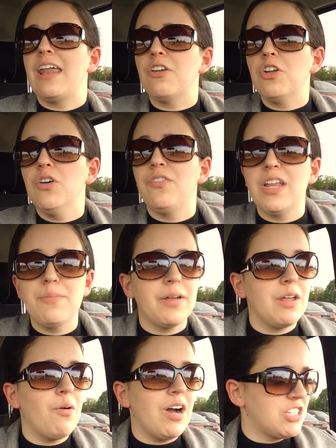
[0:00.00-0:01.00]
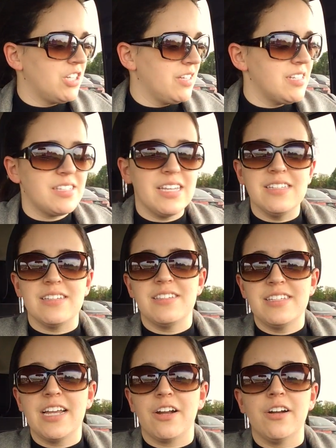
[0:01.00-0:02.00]
I don't know if anybody watching this is a
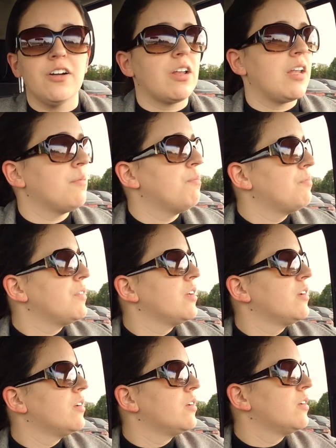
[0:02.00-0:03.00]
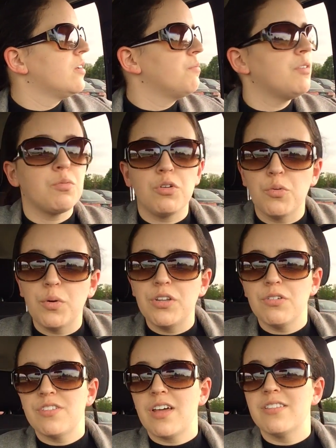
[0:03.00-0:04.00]
singer. Hold on. I'm gonna roll the
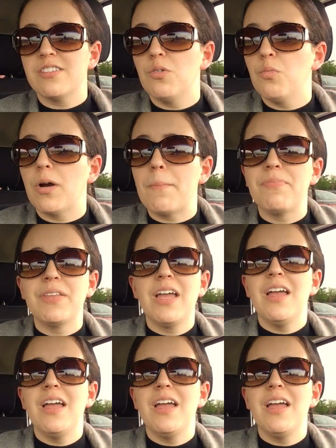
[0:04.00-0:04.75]
window. sound, it's a little warm.